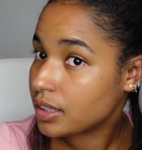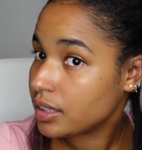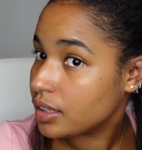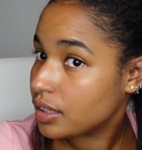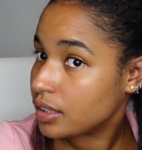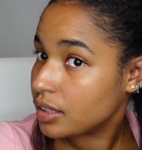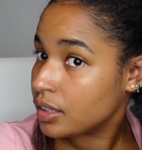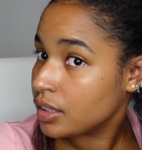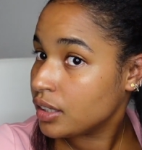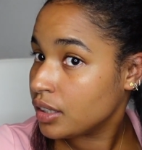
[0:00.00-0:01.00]
like
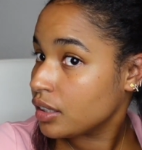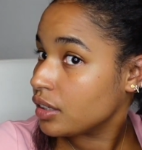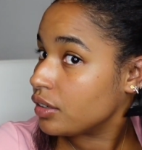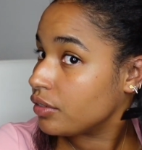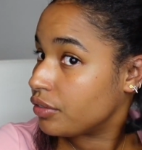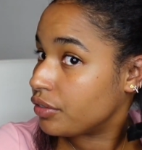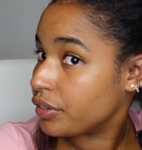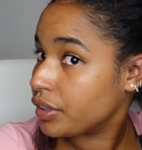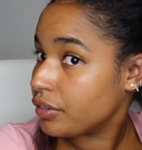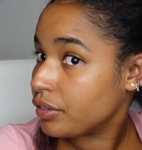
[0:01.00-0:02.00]
go
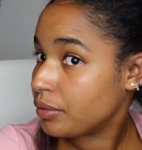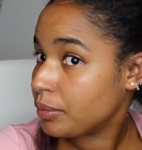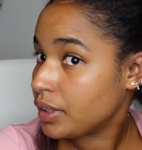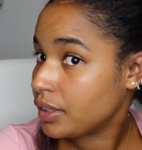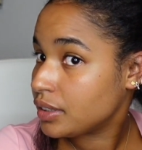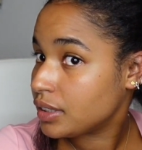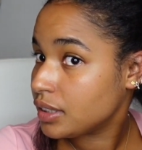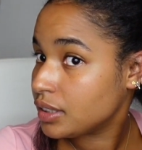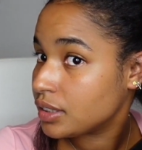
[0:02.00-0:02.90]
through with me, you see.